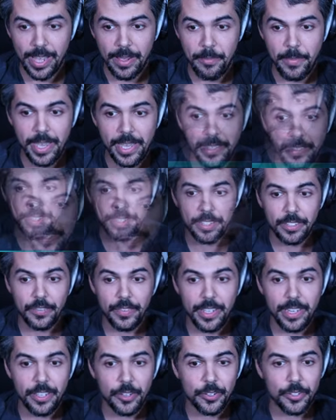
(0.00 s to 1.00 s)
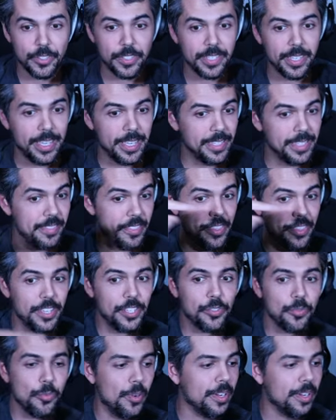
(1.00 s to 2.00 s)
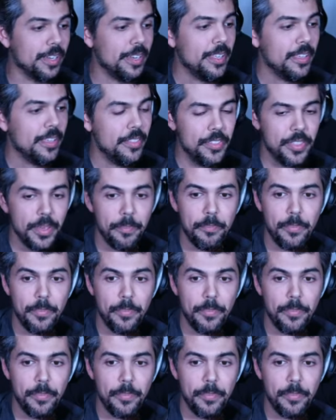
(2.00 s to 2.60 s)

I make these videos is this one, the